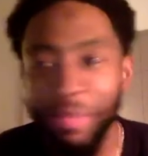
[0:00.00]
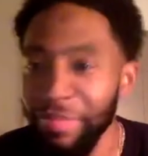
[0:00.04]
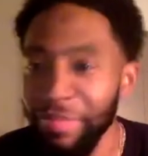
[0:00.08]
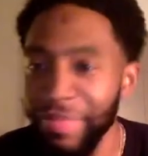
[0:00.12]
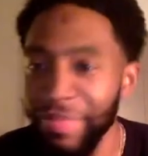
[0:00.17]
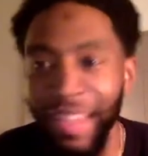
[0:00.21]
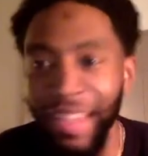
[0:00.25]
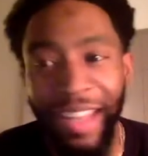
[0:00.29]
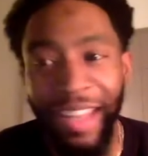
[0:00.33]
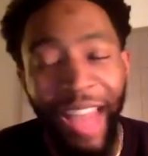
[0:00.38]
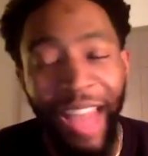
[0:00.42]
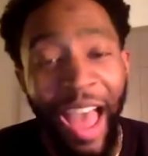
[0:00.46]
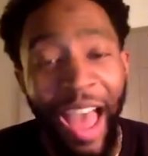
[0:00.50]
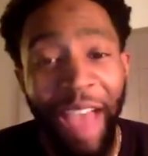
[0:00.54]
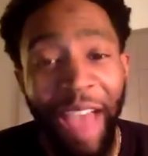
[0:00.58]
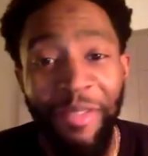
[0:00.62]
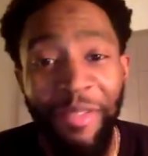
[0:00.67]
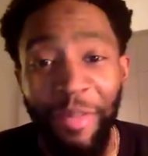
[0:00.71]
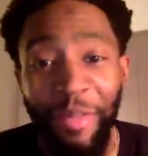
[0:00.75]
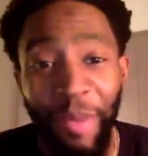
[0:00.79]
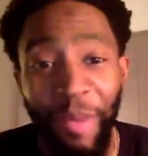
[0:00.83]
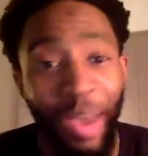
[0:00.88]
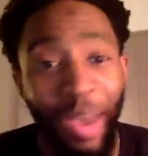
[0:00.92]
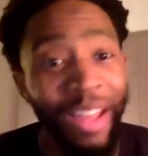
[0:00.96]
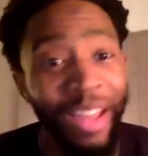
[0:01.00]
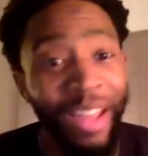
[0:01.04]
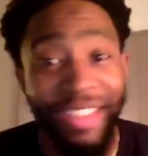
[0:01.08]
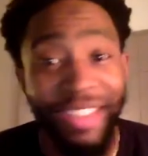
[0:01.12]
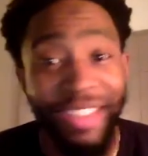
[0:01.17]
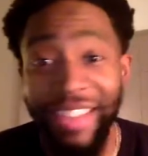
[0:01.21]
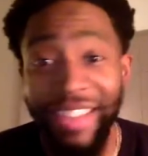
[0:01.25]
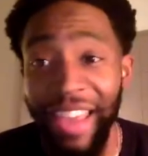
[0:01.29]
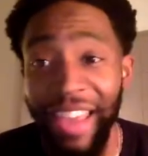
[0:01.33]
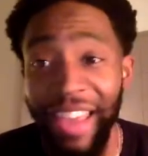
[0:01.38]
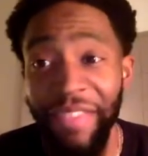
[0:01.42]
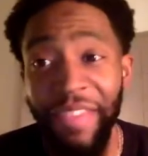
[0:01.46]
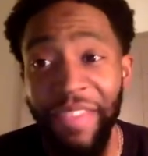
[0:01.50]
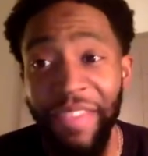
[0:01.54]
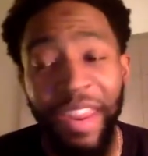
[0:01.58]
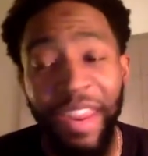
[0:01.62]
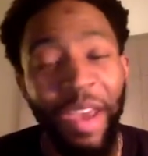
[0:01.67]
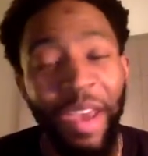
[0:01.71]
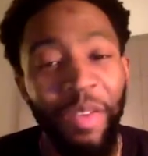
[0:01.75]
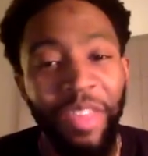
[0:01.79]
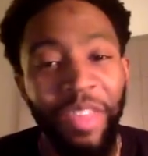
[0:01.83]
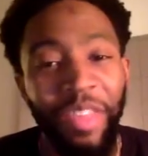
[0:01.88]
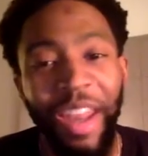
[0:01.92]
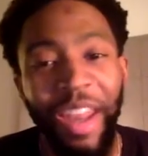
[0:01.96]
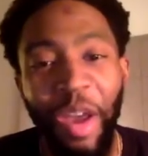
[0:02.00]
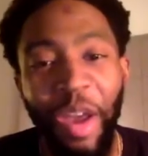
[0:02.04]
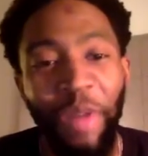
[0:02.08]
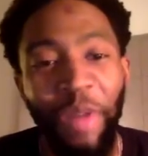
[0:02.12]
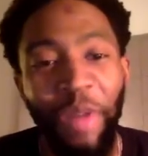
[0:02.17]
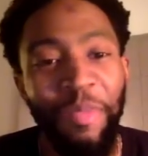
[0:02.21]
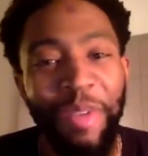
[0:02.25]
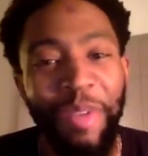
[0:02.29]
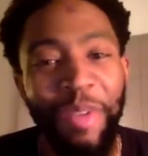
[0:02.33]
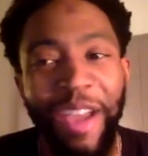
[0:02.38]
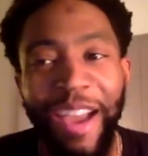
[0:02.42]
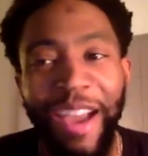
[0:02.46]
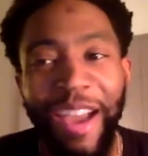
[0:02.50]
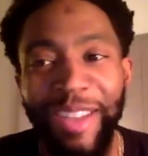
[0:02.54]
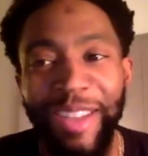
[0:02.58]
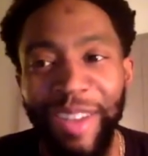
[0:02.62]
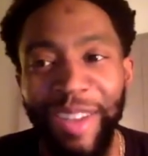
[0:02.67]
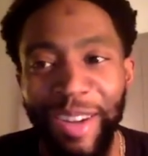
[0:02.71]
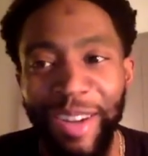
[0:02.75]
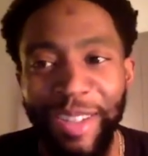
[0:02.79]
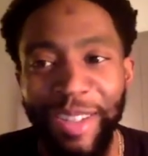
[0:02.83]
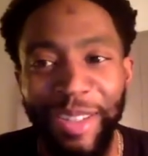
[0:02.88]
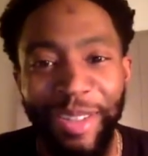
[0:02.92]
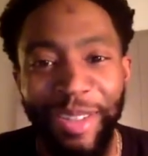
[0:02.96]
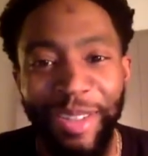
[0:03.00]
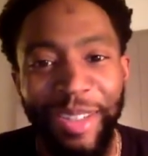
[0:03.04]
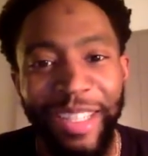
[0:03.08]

alive and well and safe and healthy, and I hope you guys are too.